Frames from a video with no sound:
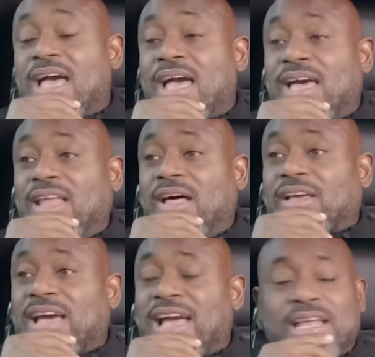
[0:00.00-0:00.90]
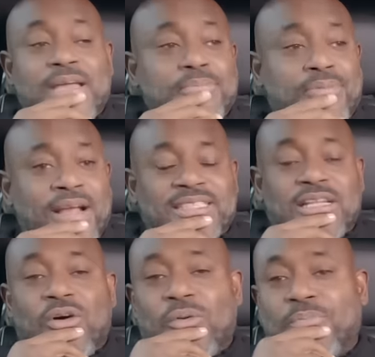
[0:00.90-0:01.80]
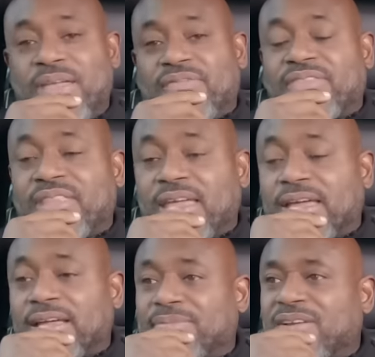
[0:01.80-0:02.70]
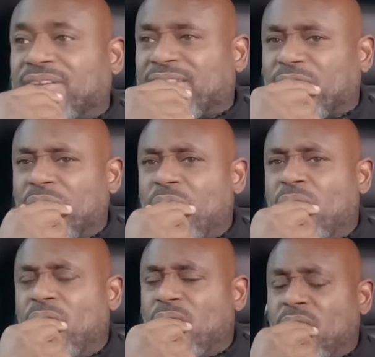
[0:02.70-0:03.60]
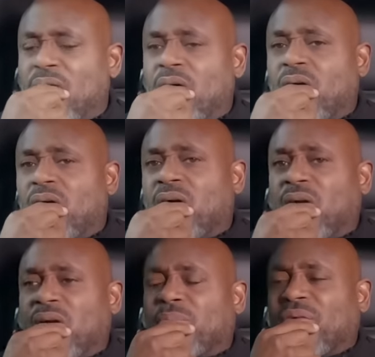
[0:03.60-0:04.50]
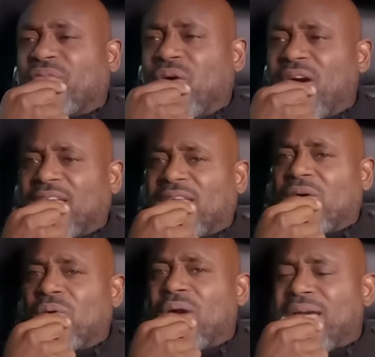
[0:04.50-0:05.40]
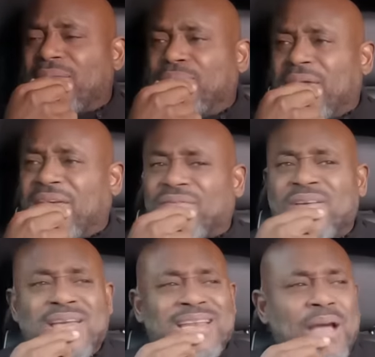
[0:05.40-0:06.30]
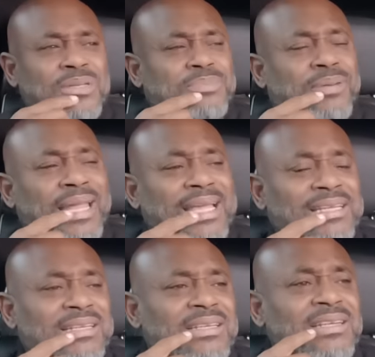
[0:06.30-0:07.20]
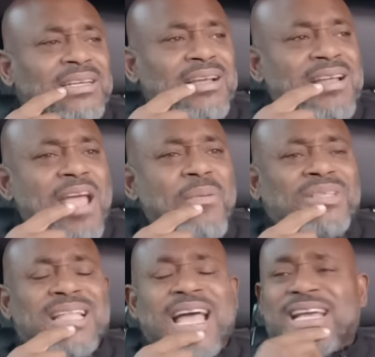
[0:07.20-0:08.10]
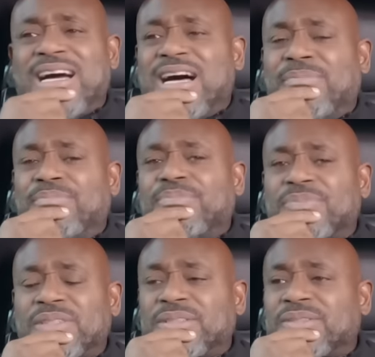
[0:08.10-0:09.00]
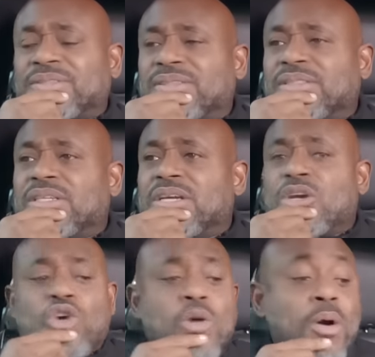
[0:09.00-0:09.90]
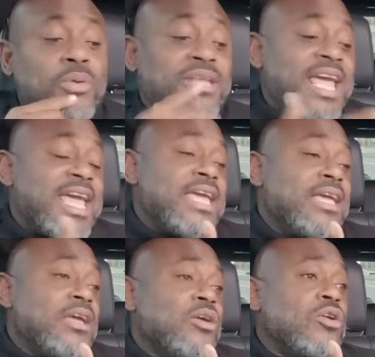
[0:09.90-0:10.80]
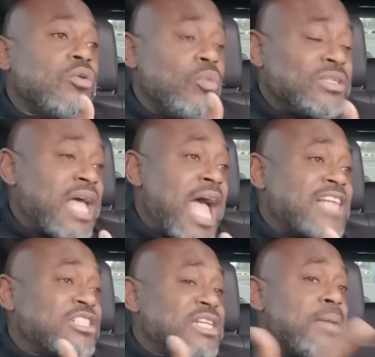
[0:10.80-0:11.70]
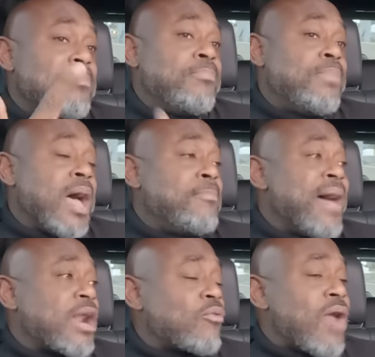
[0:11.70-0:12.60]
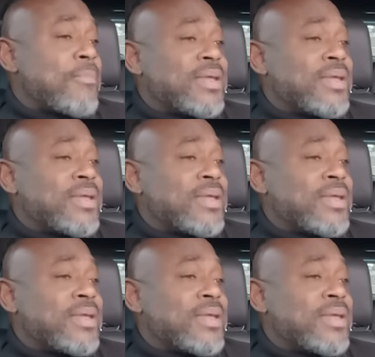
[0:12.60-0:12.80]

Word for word: LL kind of embraced the whole beef thing. I'm trying right. to think who before LL Who had beef that was blatant. There was like um Kool Moe Dee was actually a, a battle rapper.